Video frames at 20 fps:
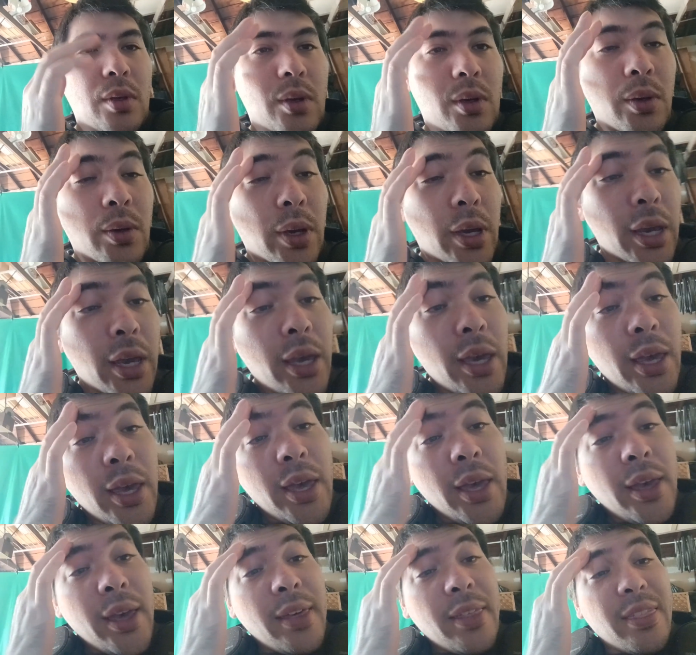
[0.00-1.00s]
Okay,
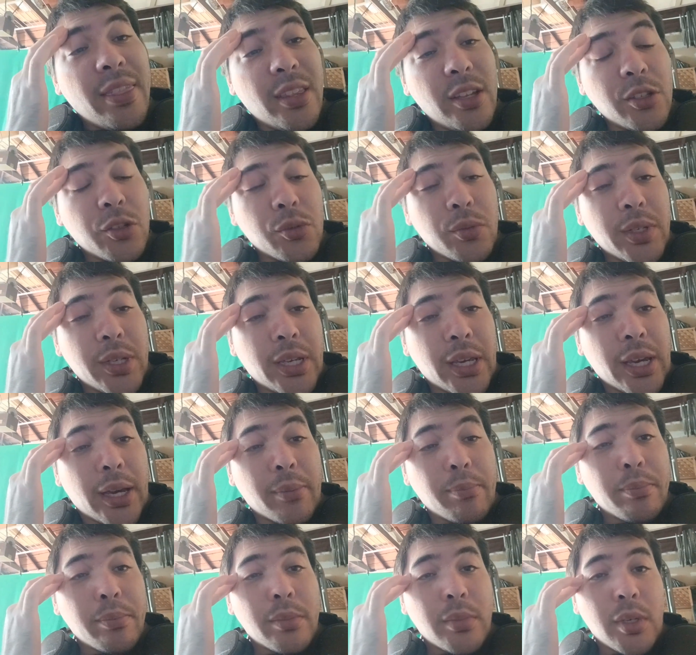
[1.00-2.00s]
this
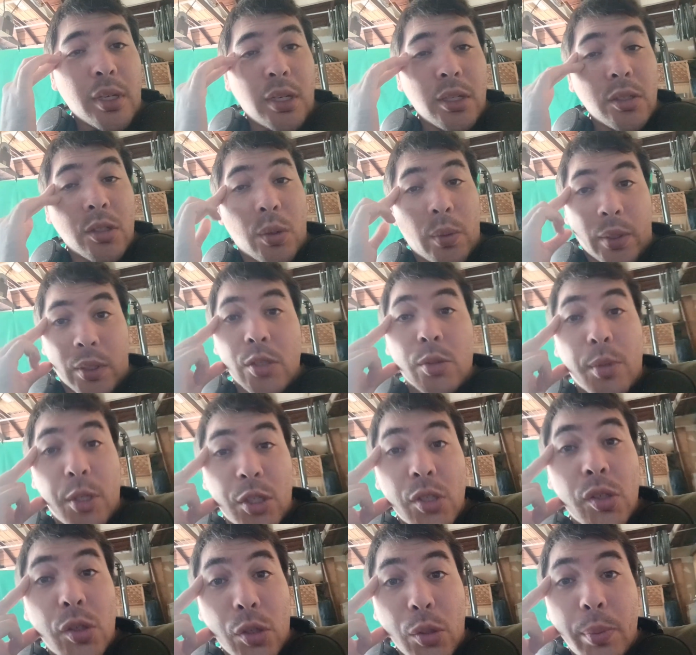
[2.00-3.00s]
recap is going to be
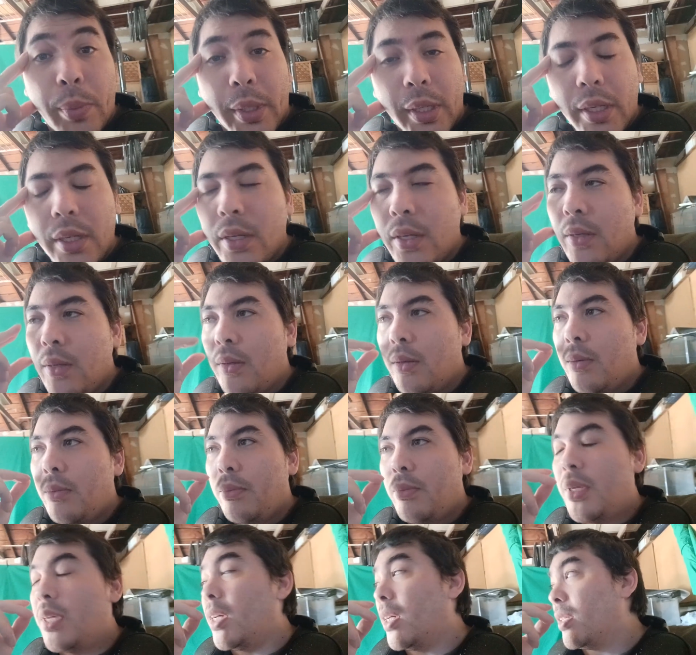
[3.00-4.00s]
stupid
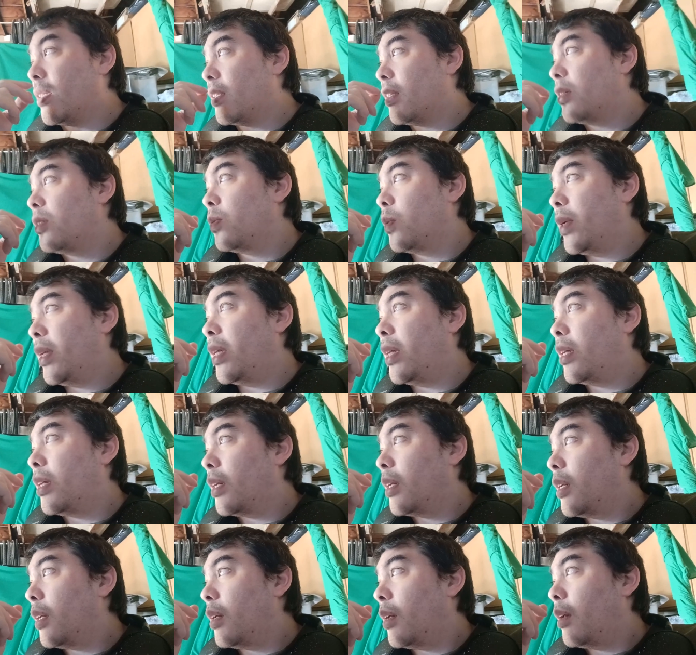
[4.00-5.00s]
because this week
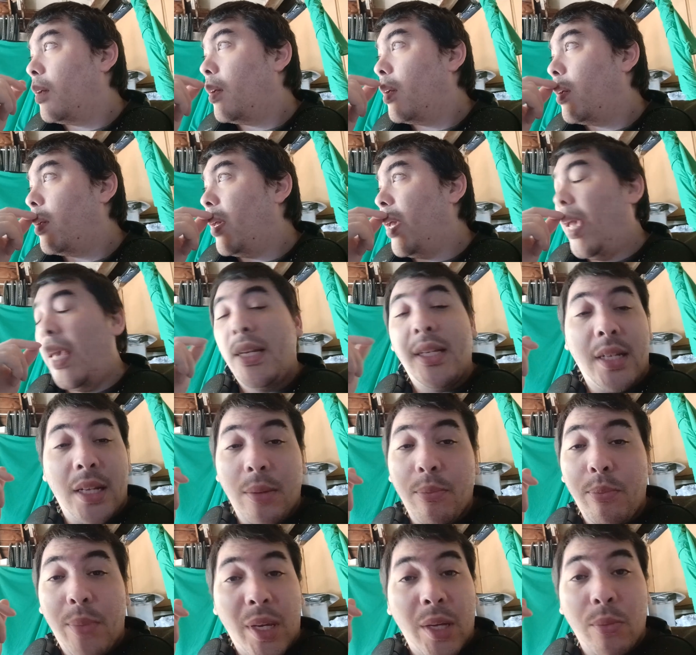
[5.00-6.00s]
ended
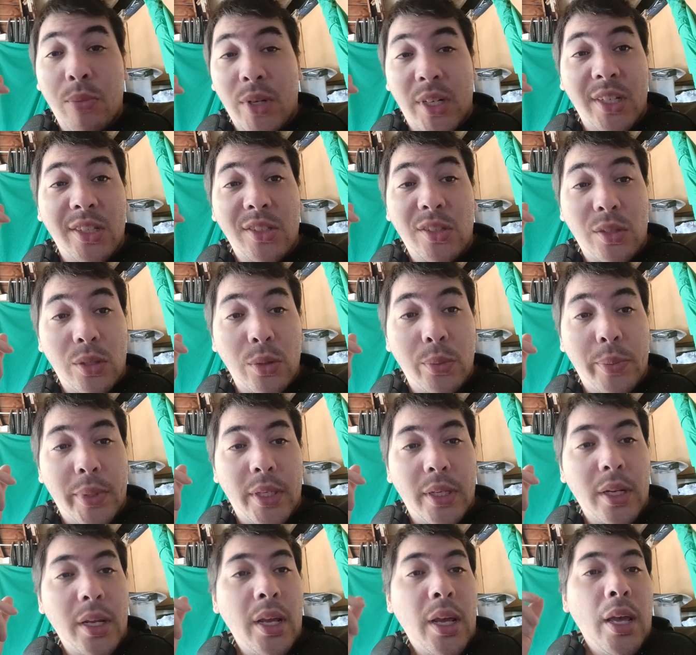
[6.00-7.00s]
up being pretty
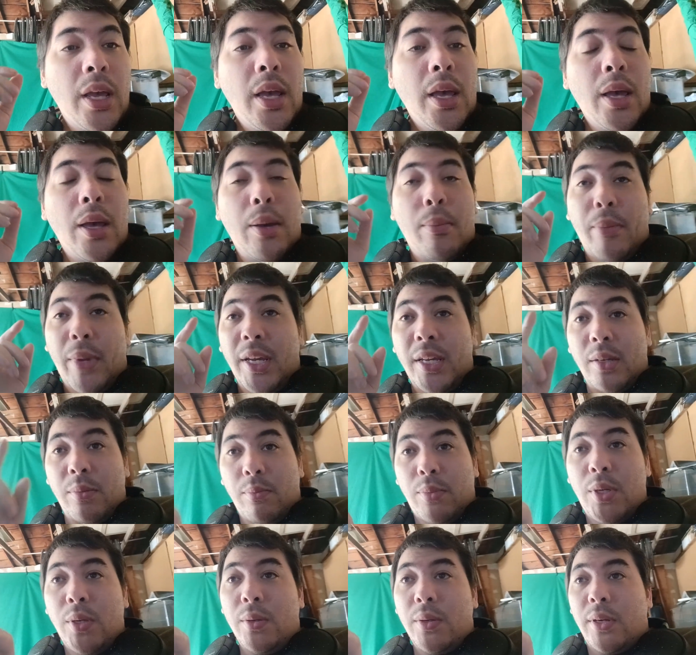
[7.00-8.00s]
stupid. My
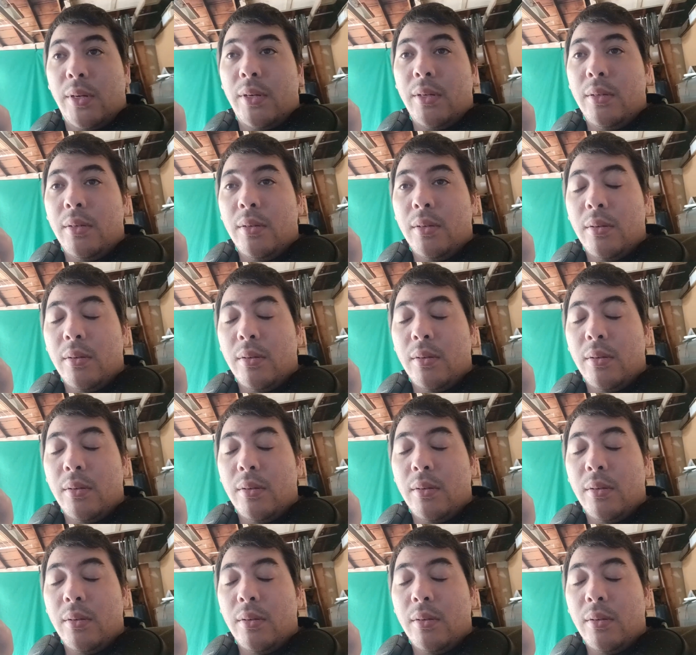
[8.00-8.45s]
computer,